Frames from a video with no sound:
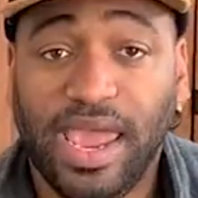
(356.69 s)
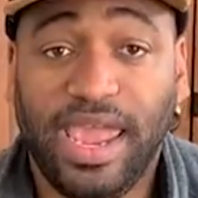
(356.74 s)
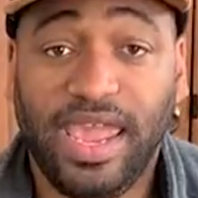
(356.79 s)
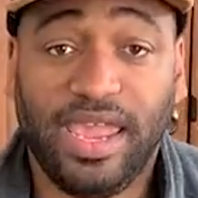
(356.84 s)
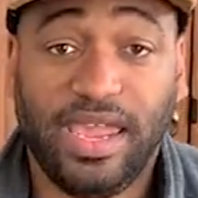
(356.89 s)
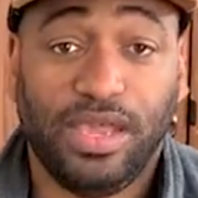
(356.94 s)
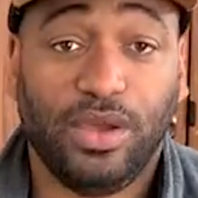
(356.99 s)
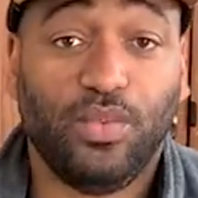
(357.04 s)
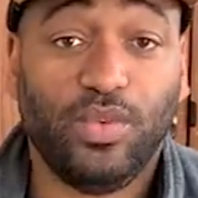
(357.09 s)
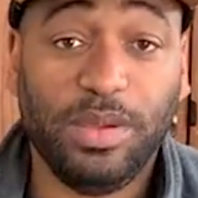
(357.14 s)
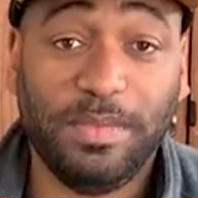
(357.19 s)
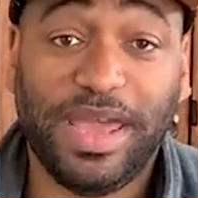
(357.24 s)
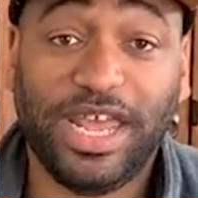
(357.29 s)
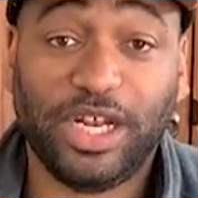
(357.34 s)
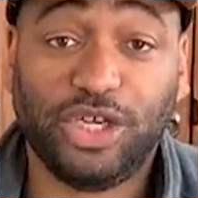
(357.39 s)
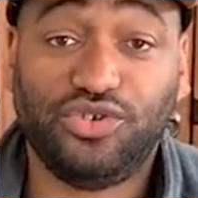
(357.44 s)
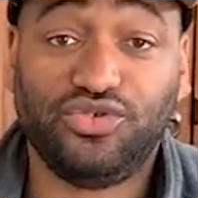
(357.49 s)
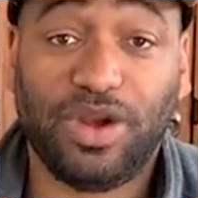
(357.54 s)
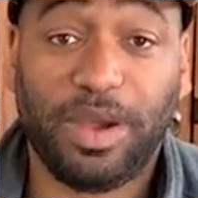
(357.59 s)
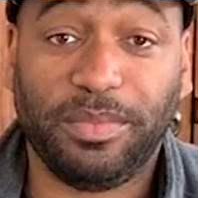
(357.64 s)
Hey, we made
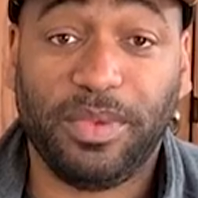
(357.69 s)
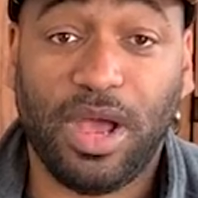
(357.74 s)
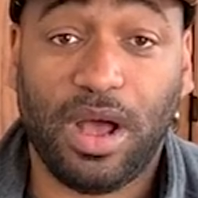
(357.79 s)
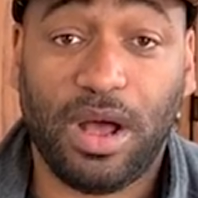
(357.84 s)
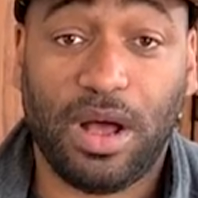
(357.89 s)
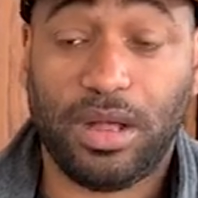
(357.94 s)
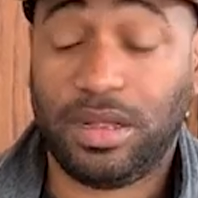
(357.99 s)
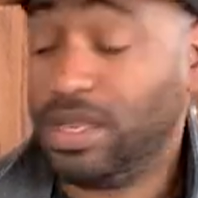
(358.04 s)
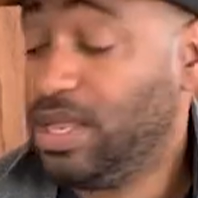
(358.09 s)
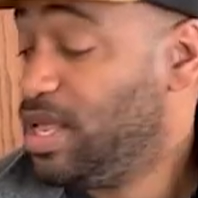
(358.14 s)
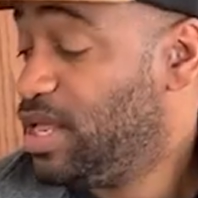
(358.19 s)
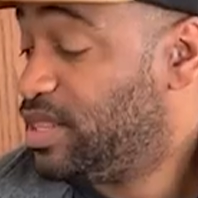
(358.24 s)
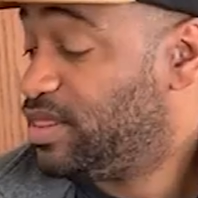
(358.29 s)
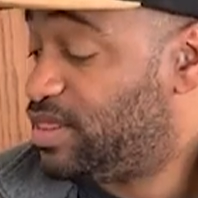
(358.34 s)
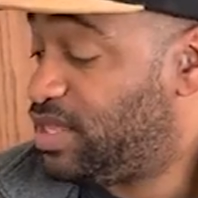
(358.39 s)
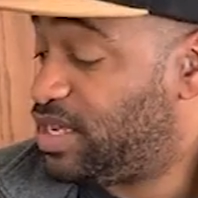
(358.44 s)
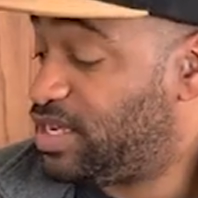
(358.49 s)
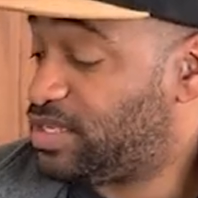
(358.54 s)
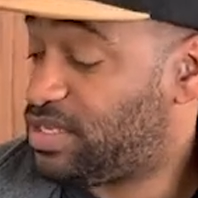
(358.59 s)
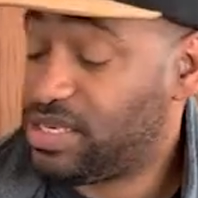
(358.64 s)
a drum, y'all.
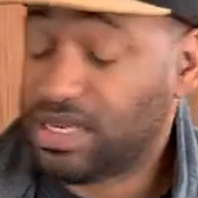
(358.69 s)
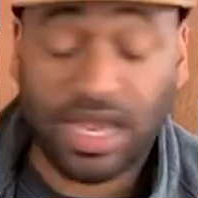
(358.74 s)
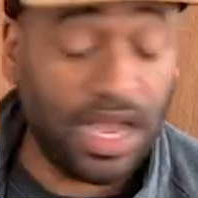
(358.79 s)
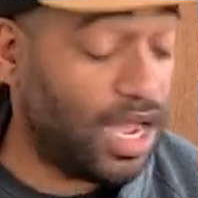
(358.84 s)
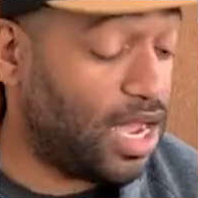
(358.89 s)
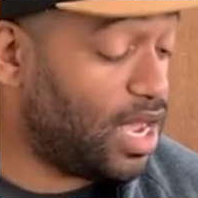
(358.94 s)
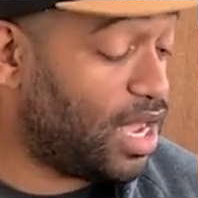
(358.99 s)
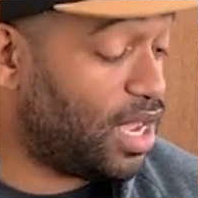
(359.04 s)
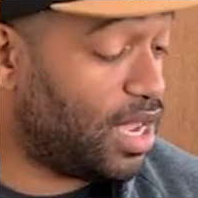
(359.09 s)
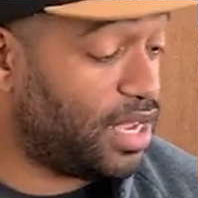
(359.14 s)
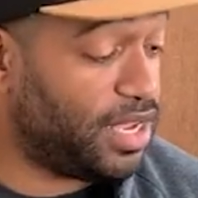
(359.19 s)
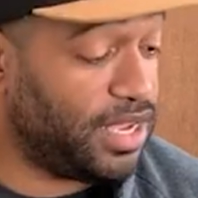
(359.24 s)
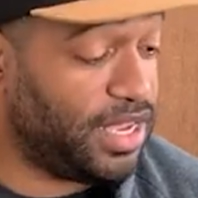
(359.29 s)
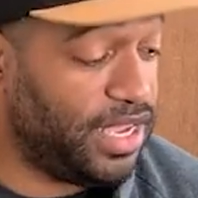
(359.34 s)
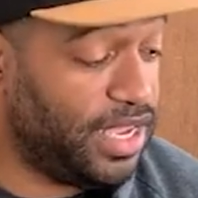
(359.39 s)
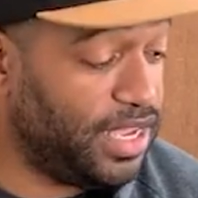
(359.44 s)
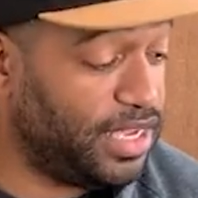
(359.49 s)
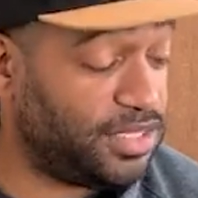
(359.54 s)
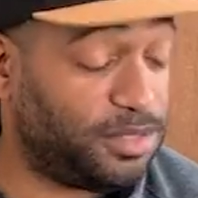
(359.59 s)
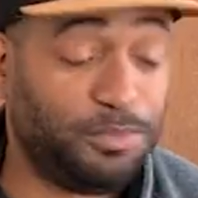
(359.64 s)
This
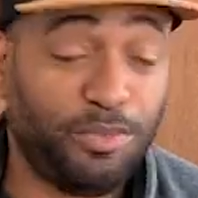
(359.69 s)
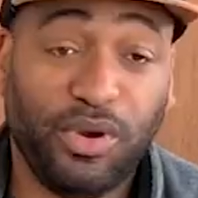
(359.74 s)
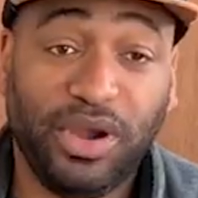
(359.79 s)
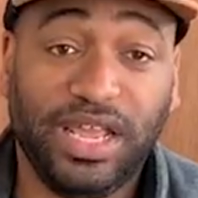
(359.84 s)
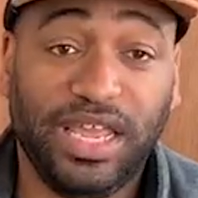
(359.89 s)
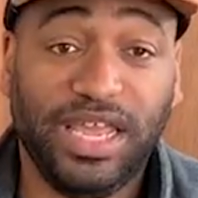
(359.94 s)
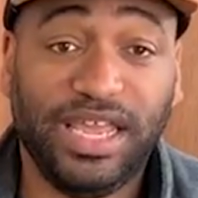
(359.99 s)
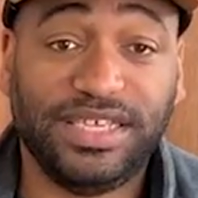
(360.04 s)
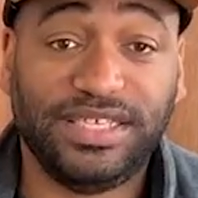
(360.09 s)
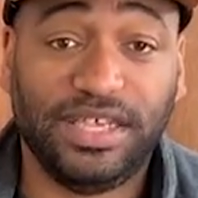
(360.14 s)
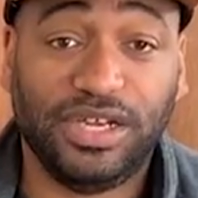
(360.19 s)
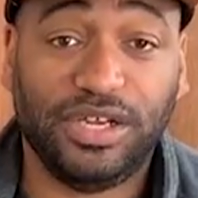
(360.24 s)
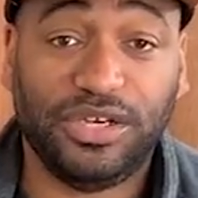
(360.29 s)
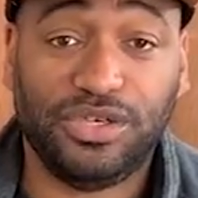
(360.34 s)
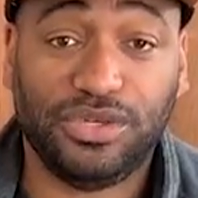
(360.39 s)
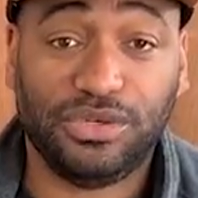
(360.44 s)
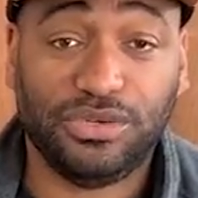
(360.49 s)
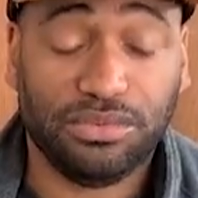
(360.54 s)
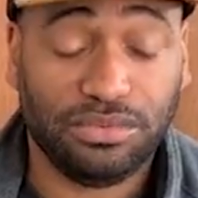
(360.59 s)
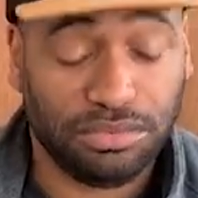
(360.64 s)
is pretty easy to
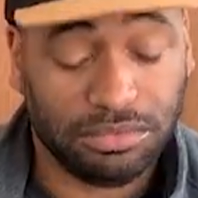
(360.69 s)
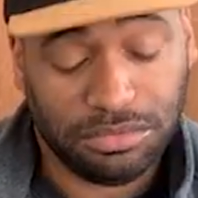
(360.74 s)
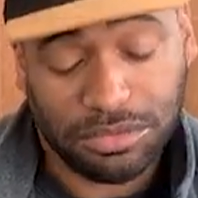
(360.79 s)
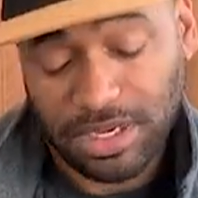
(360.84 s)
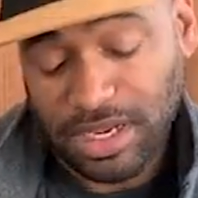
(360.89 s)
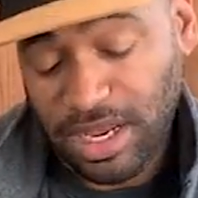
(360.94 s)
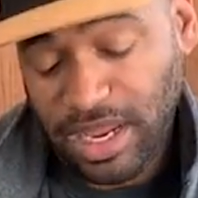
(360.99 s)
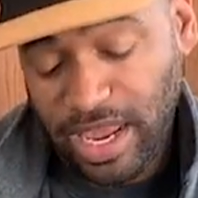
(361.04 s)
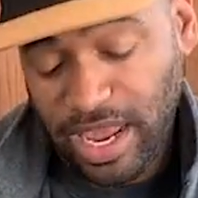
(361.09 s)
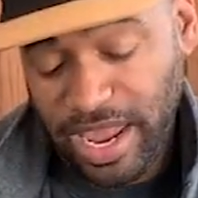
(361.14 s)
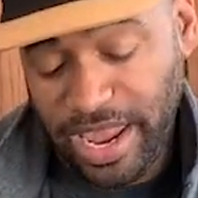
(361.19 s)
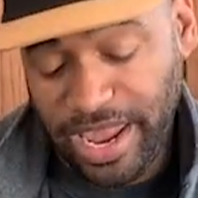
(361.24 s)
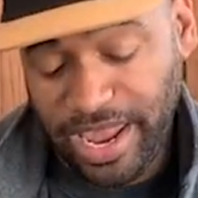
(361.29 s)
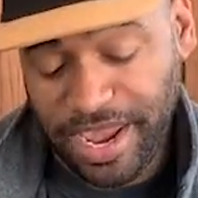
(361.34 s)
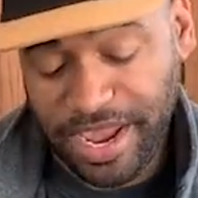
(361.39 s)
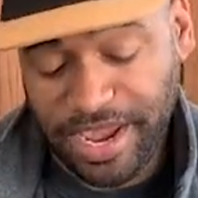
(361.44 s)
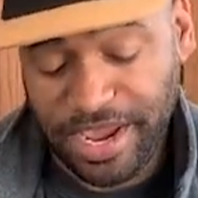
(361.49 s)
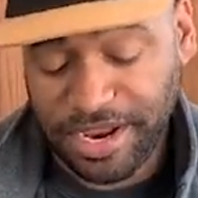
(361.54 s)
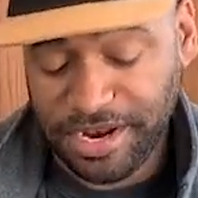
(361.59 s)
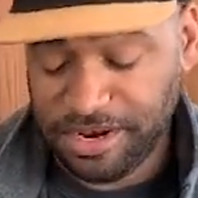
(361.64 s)
do
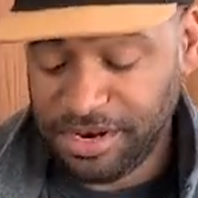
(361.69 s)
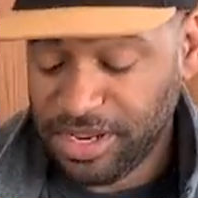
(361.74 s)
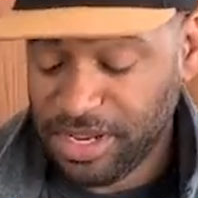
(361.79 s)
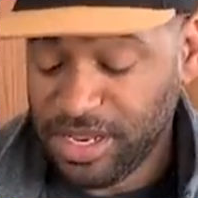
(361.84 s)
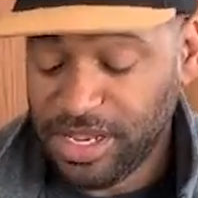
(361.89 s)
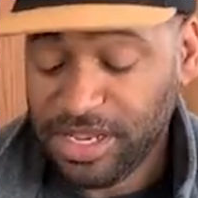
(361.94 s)
and